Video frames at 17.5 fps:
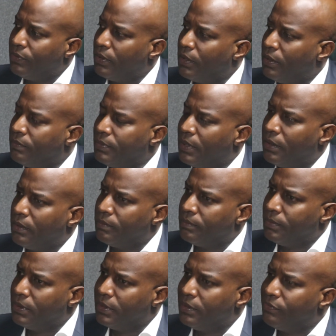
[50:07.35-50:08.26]
I
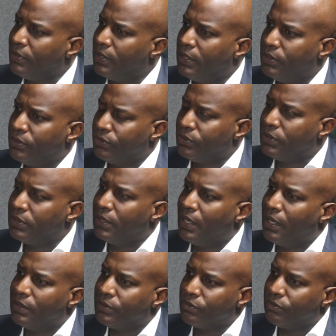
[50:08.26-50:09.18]
believe AUC
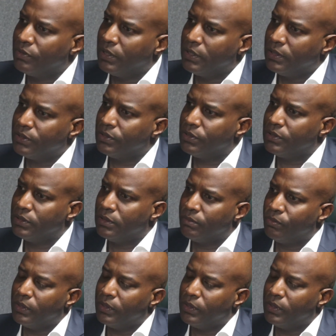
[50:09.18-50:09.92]
has a relationship